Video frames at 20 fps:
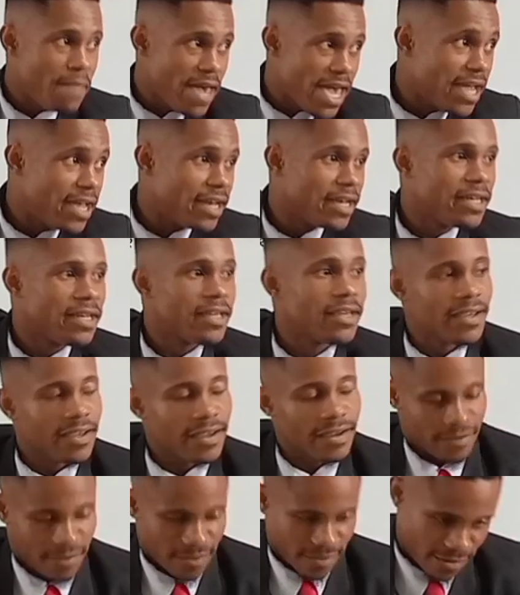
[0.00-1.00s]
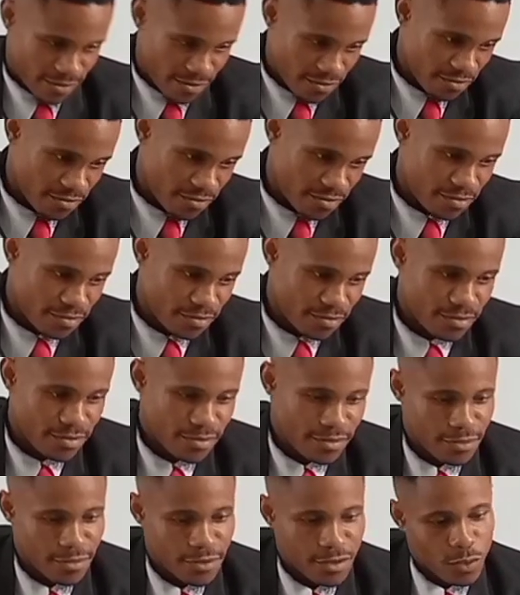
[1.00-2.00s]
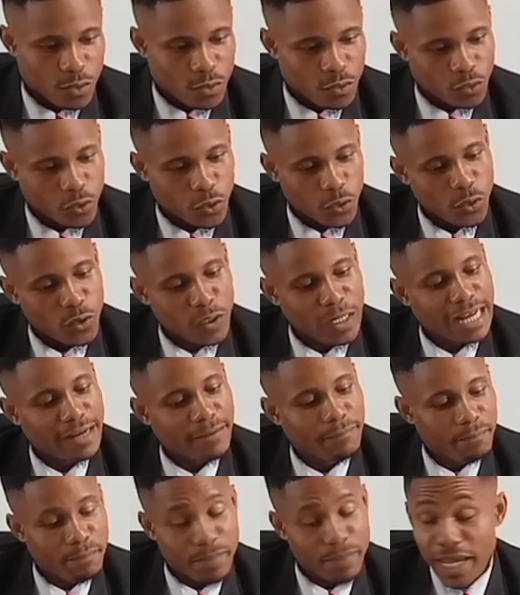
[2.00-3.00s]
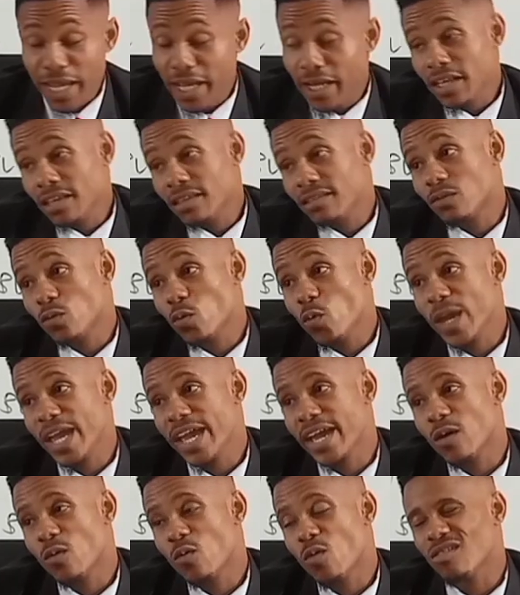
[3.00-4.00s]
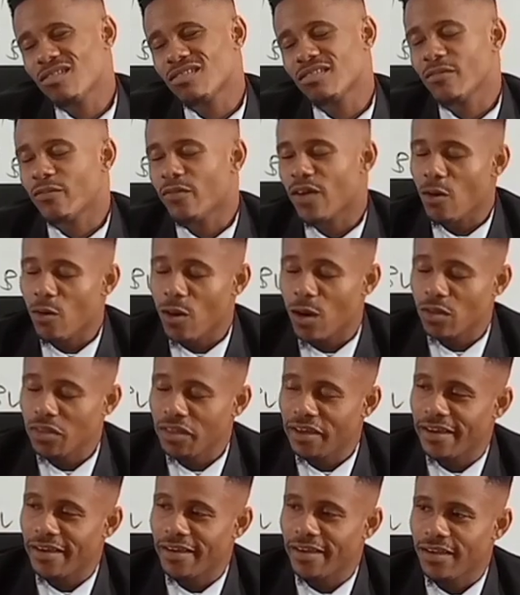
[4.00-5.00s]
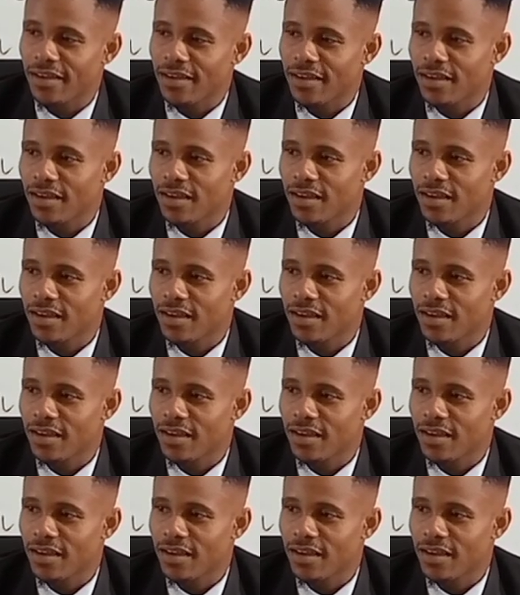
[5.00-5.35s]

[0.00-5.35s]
Bed. Good. So you know that bed is where? What's the vowel there?